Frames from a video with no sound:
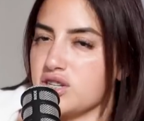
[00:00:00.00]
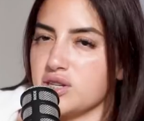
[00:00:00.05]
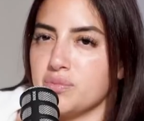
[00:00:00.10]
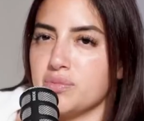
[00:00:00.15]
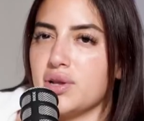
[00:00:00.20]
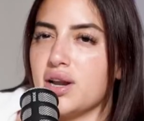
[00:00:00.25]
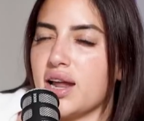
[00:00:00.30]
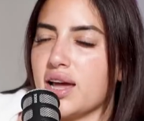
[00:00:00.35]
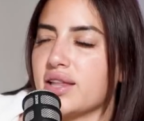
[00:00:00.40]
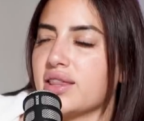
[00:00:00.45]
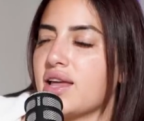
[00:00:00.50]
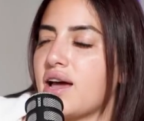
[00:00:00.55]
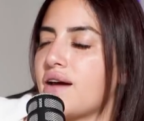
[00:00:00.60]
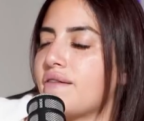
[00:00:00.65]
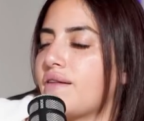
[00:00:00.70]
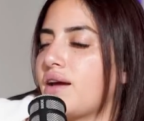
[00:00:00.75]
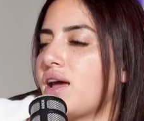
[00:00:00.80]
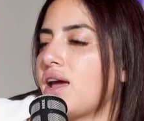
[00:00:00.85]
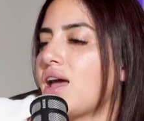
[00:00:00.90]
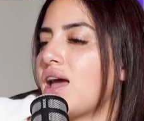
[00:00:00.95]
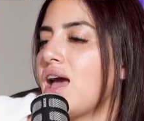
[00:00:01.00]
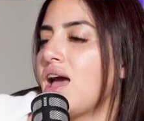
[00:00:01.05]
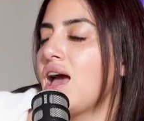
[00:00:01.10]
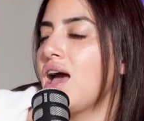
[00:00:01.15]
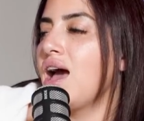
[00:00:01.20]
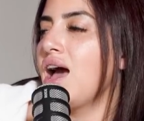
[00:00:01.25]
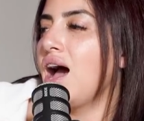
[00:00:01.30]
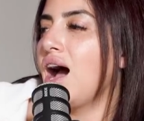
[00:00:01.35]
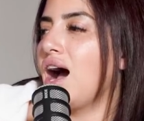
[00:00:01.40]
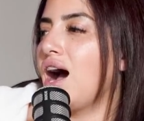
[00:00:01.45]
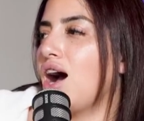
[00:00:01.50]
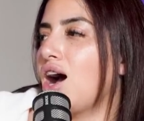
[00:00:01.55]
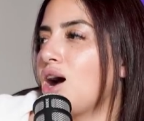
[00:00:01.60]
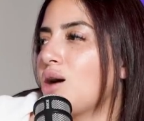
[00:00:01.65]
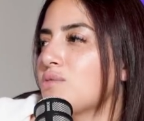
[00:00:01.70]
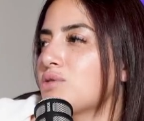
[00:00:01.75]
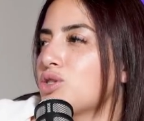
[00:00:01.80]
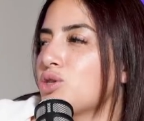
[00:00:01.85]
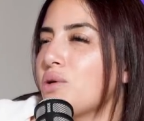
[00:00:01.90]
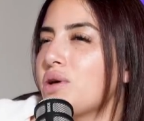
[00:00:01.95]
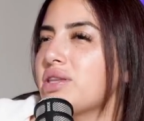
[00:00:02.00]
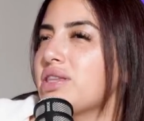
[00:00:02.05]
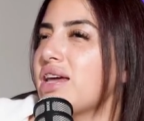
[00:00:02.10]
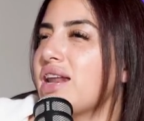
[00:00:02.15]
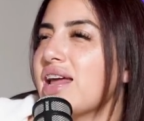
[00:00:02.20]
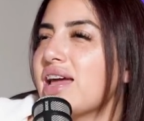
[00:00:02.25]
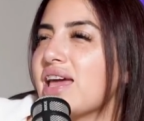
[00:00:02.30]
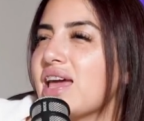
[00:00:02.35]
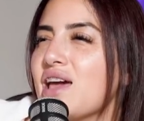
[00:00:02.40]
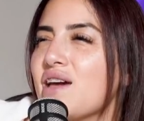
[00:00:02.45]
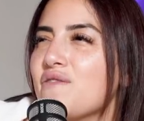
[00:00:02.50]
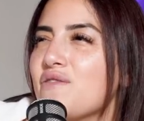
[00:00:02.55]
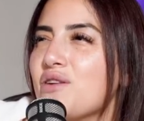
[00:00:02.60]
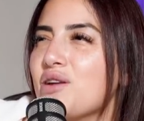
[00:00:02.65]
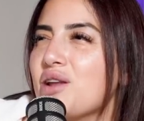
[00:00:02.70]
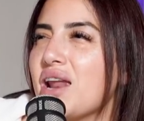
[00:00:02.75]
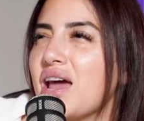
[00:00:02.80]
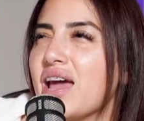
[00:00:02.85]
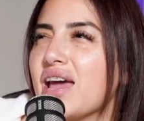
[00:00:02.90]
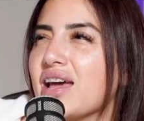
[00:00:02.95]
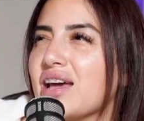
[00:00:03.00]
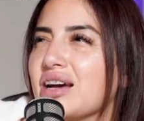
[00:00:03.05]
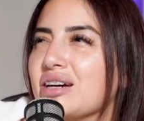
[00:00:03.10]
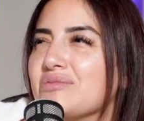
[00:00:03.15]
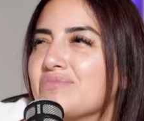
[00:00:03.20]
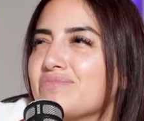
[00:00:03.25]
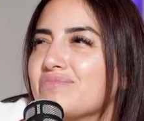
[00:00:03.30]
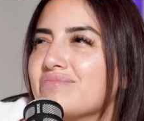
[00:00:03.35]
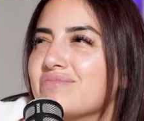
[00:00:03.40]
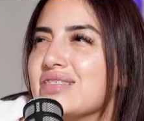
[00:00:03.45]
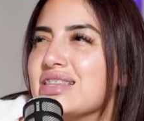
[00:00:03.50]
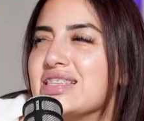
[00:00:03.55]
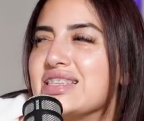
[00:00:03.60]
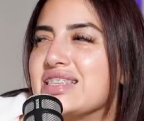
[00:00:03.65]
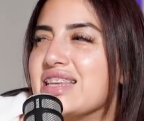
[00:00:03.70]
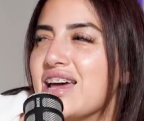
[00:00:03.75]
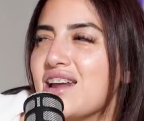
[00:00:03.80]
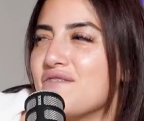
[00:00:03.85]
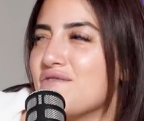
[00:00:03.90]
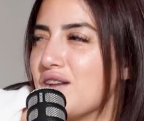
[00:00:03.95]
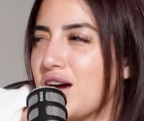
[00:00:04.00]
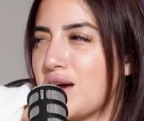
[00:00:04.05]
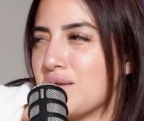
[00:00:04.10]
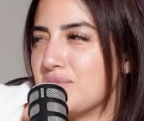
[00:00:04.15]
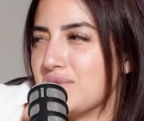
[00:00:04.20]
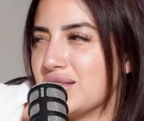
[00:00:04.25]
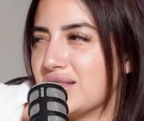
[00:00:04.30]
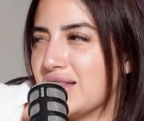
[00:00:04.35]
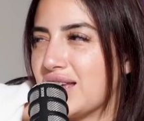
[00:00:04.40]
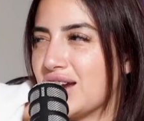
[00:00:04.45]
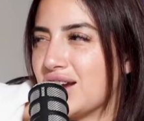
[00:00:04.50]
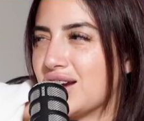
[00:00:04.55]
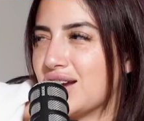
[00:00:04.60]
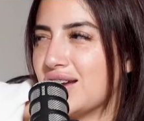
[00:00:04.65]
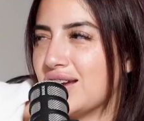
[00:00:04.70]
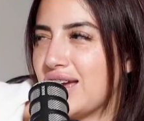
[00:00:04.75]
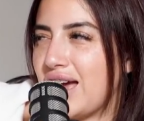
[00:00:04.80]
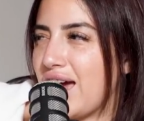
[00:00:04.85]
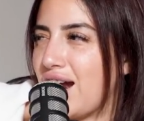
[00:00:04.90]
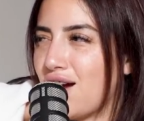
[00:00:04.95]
something like that, right? So it didn't give you like Zen vibes in there at